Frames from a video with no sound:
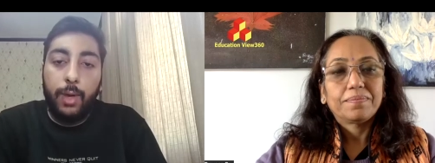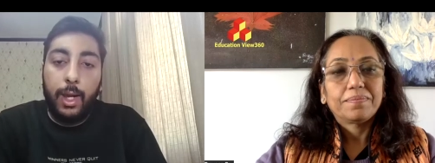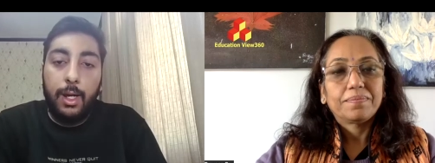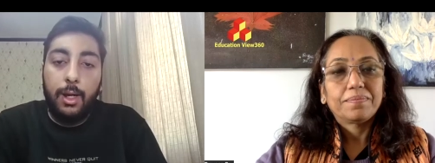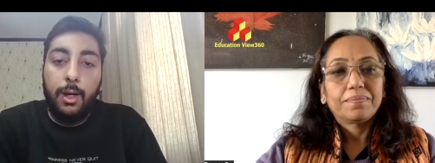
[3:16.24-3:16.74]

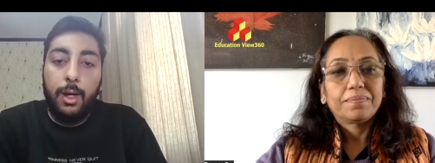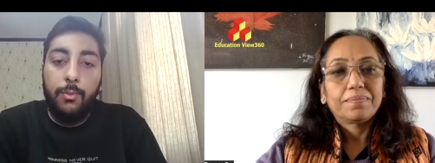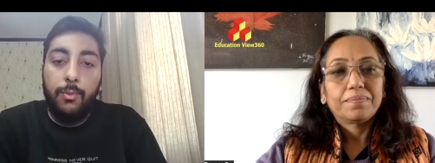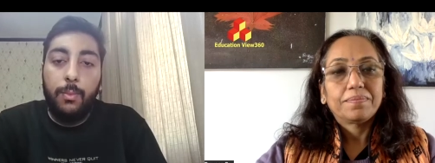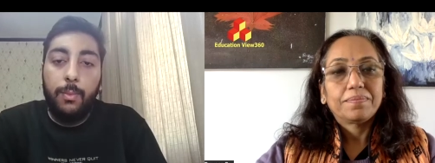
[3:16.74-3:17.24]
Speaker 1: of
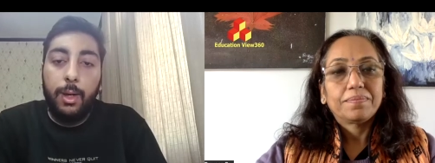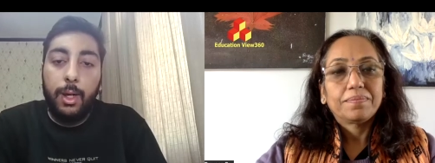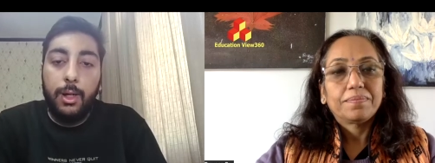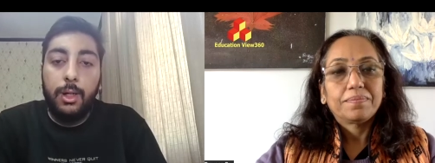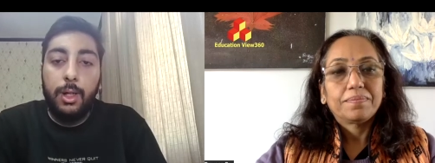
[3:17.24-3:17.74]
800 will be
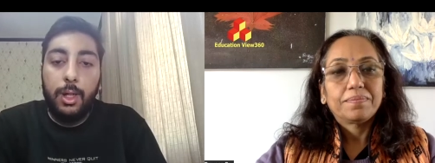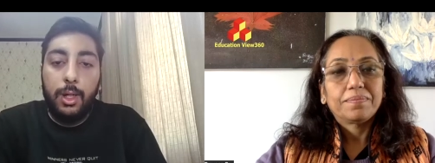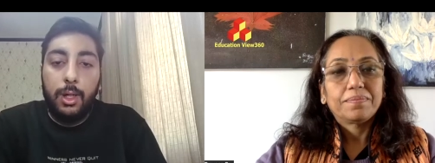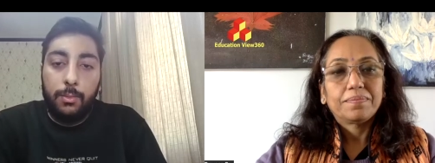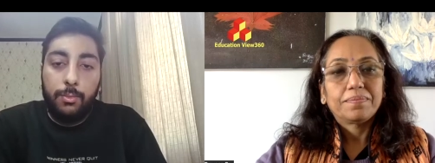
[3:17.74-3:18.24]
a
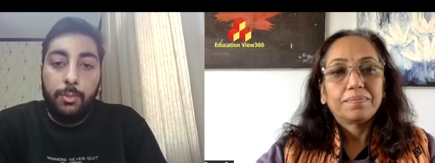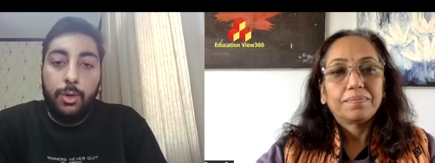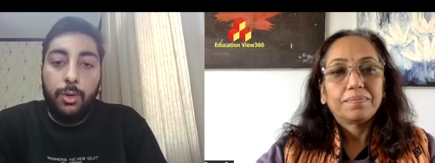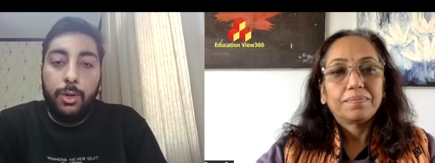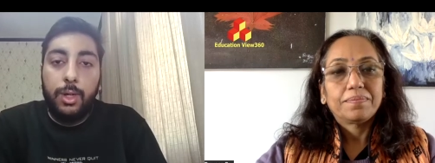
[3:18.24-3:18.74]

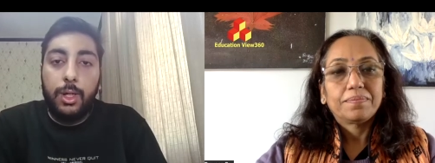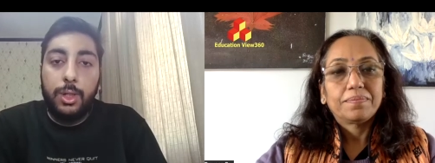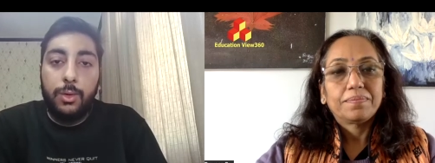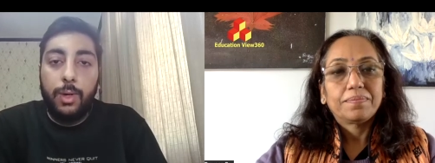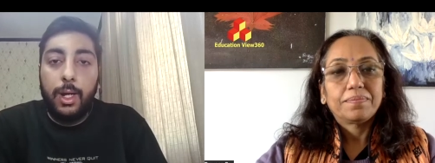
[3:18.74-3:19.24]
good
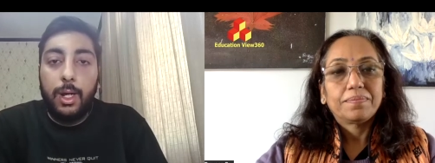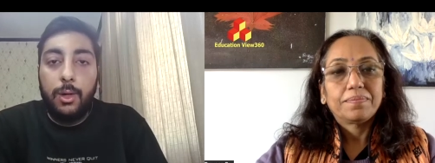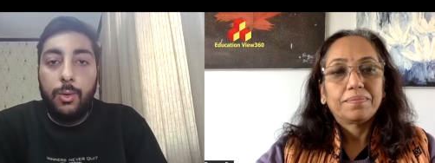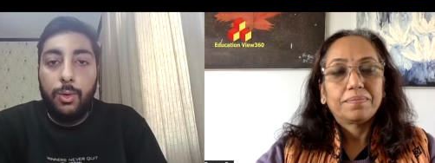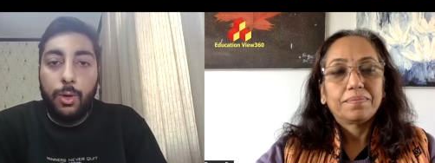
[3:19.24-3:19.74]
structure to get
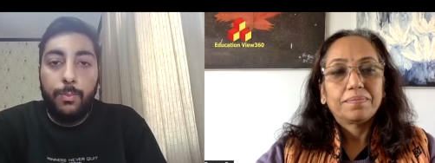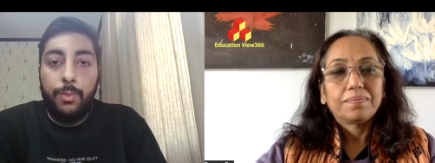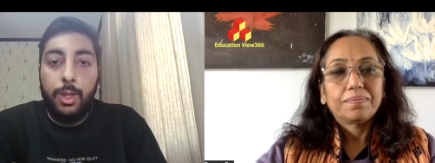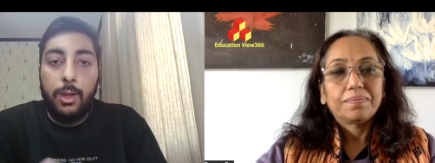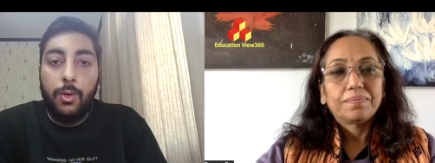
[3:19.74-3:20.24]
into top
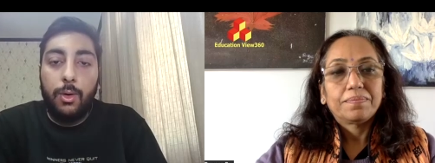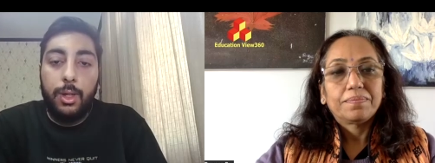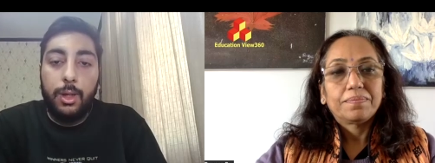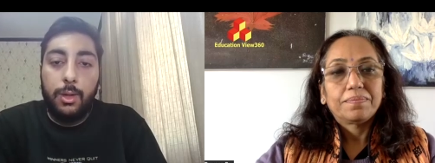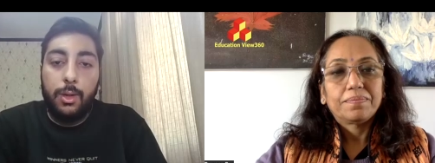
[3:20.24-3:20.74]
these
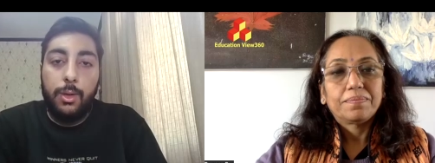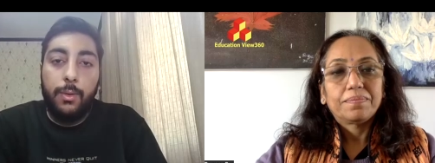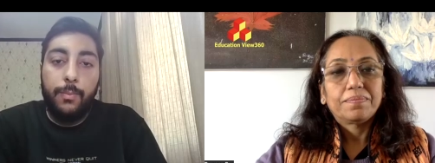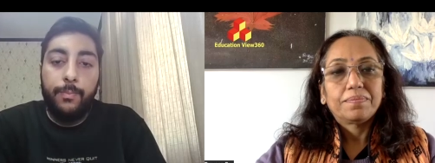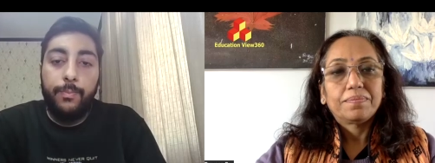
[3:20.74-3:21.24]
colleges
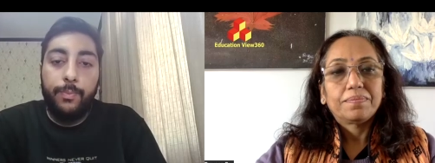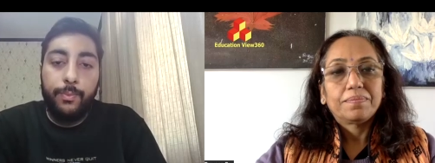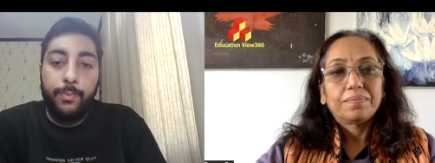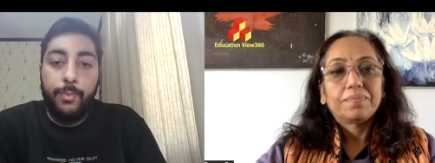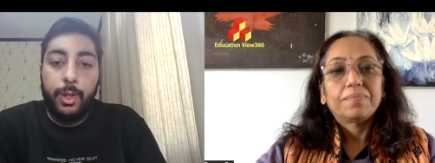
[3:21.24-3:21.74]
also.
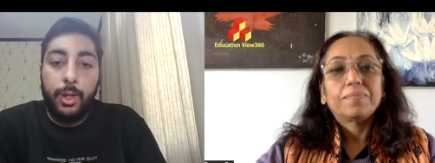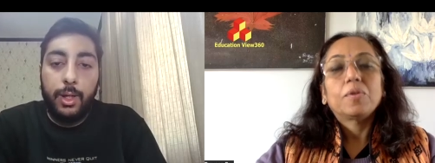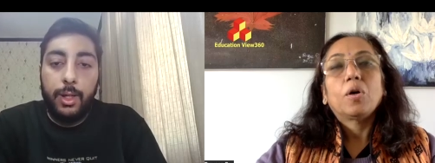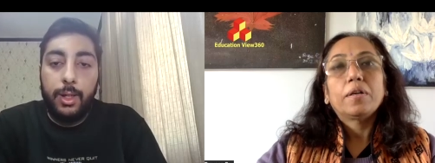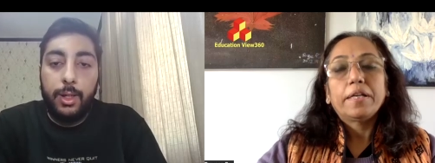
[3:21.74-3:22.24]

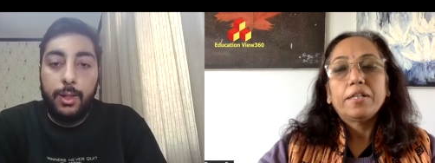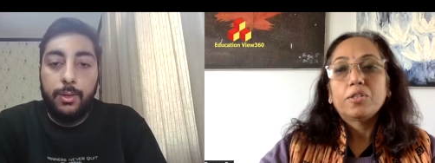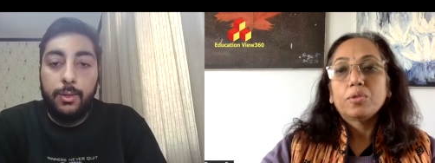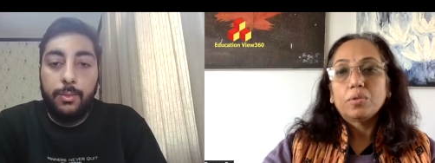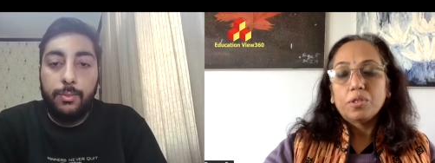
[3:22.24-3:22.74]
Speaker 2: All right.
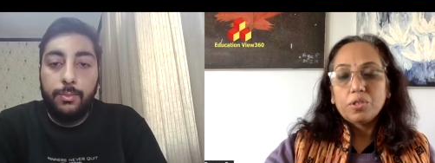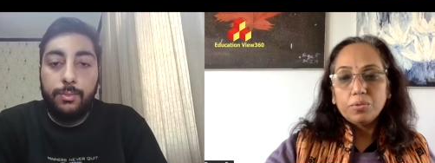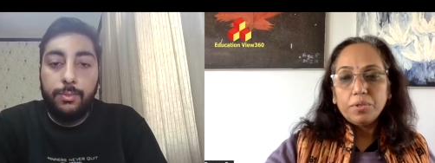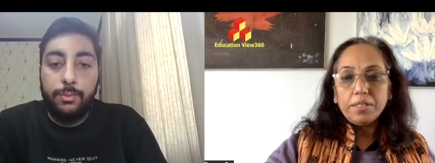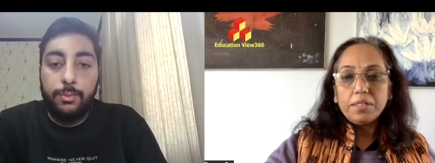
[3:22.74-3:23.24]
So,
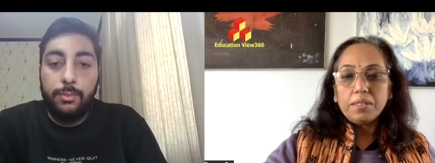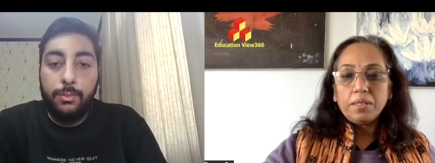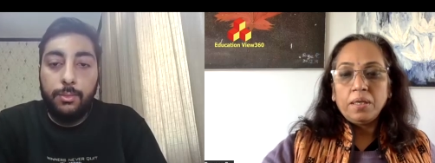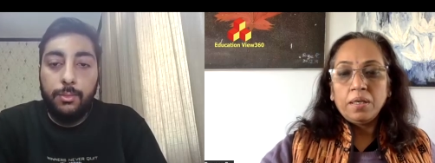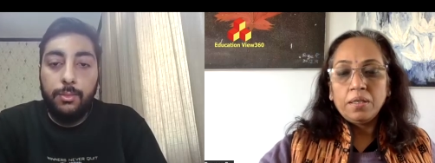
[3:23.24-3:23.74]
students,
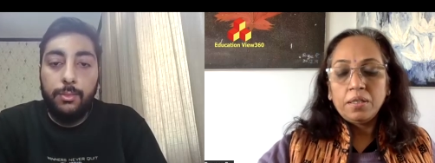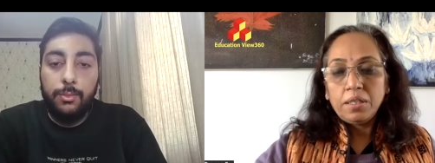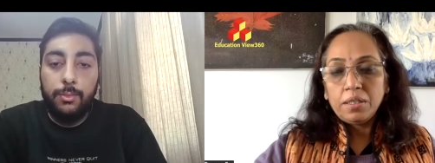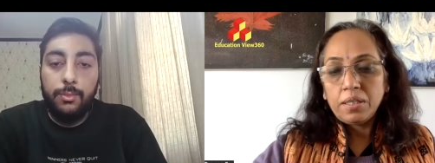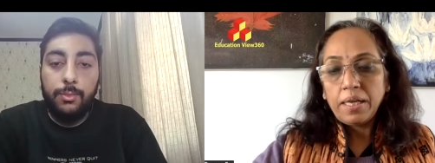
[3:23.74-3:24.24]
uh,
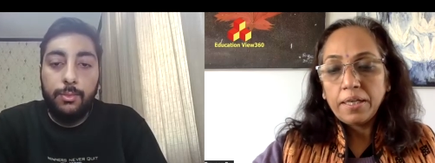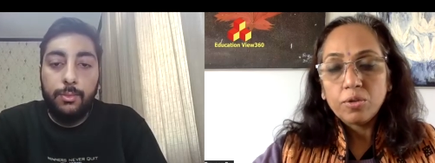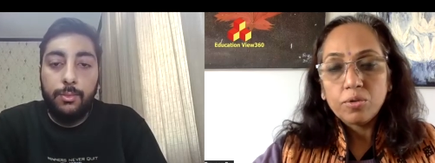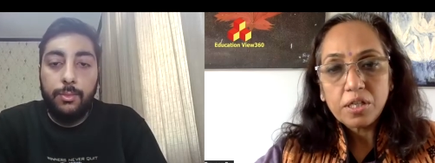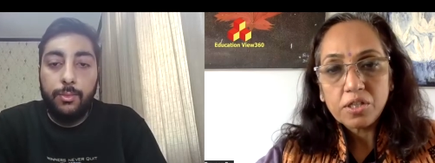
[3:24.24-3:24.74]
thank
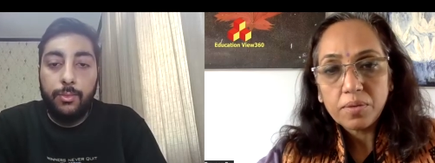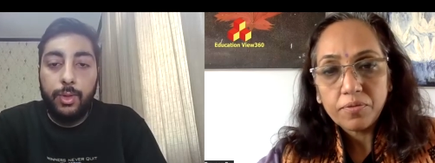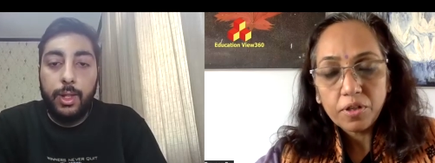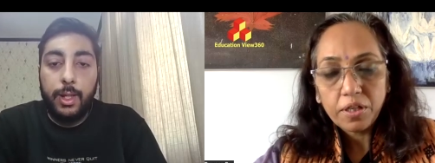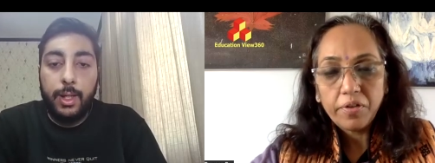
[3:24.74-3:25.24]
you, Saksham,
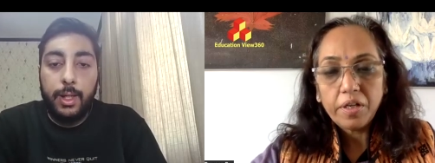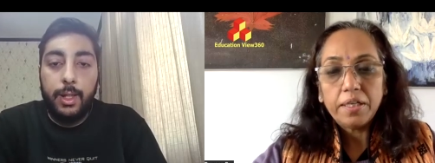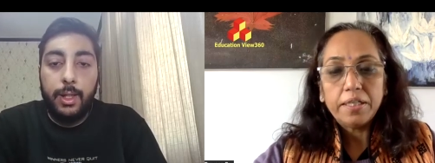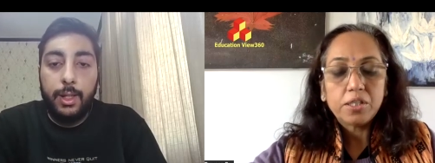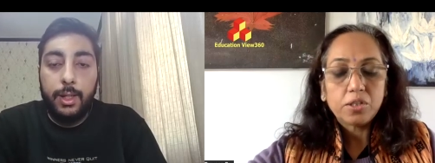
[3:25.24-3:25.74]
for giving a
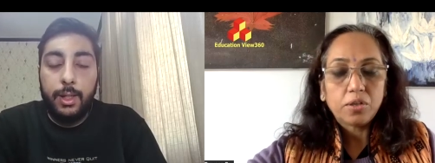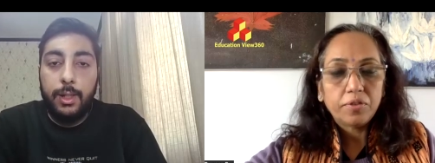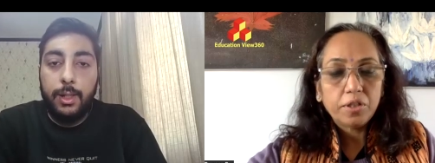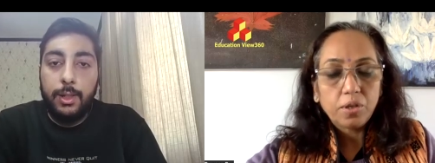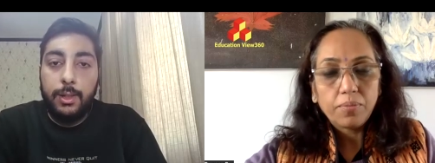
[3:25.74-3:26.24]
list of
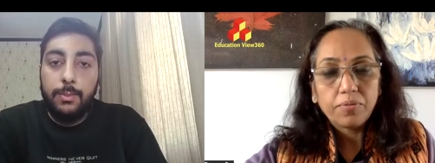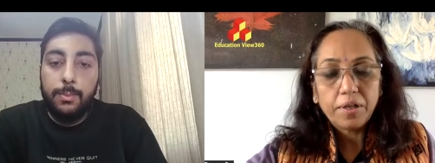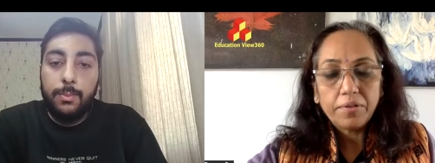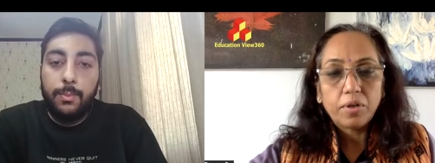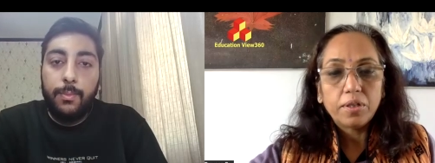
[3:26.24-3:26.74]
the top
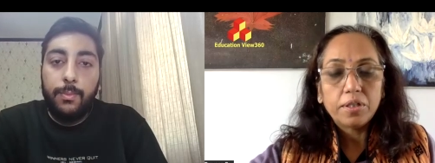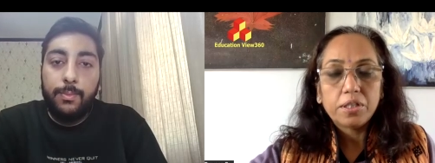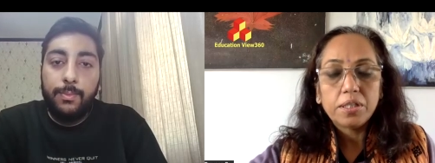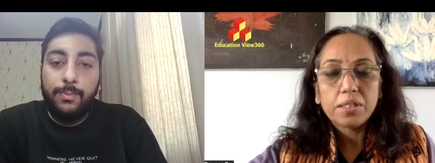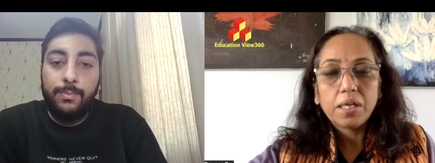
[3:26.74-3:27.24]
five
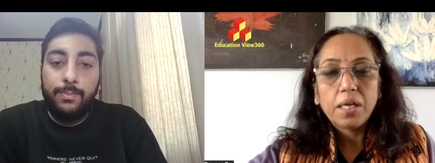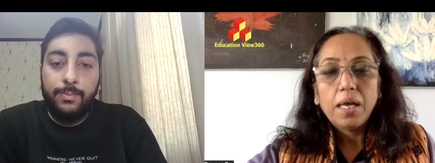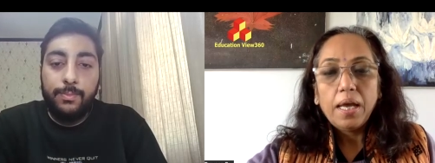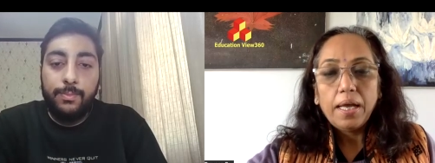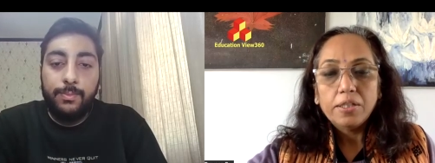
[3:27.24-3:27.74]
colleges.
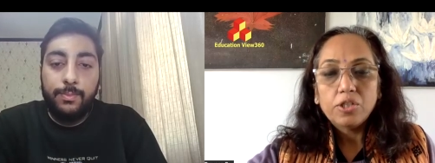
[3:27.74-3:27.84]
And